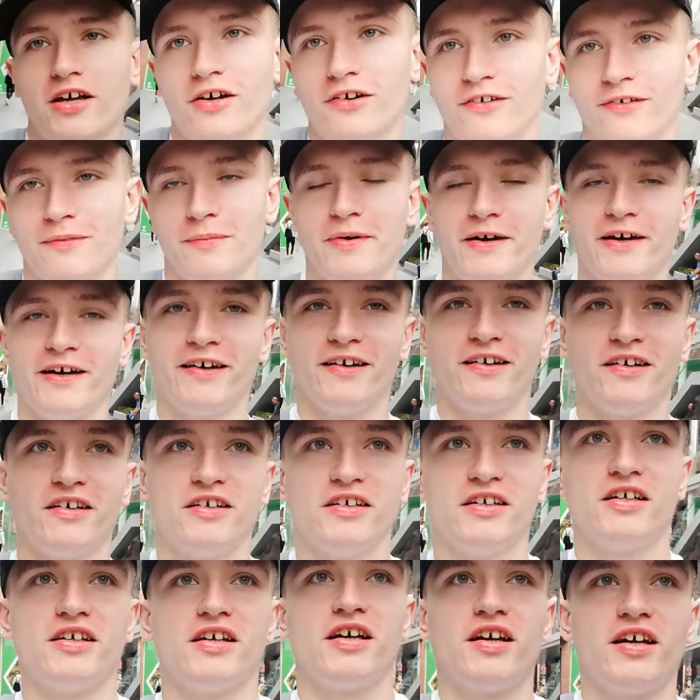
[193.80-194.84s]
yo but
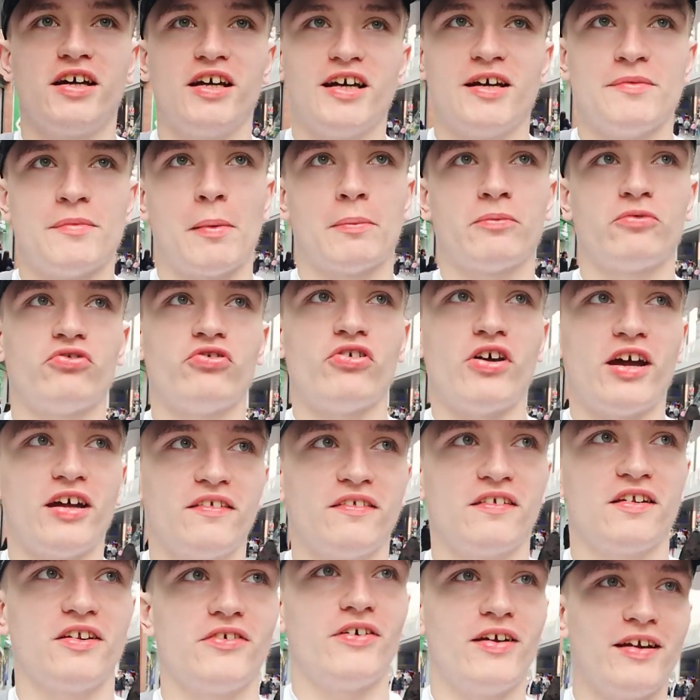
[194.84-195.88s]
um, I'm
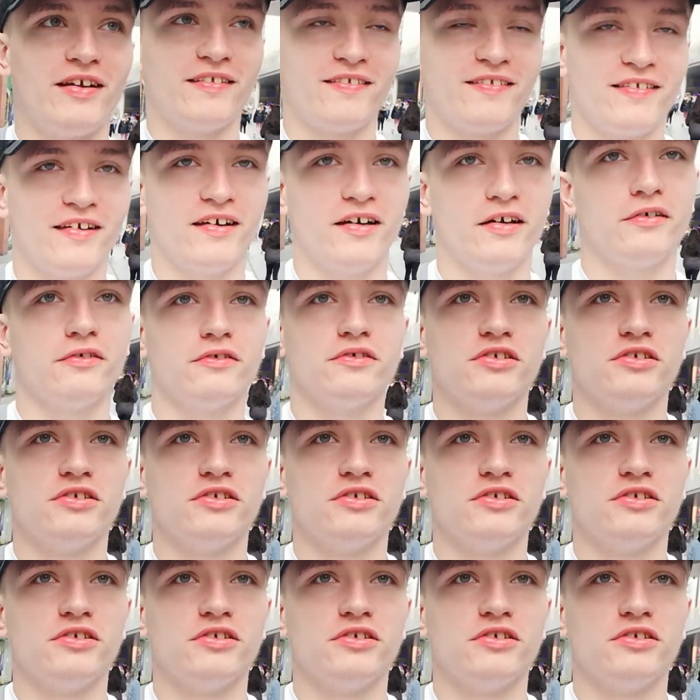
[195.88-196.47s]
trying to do it so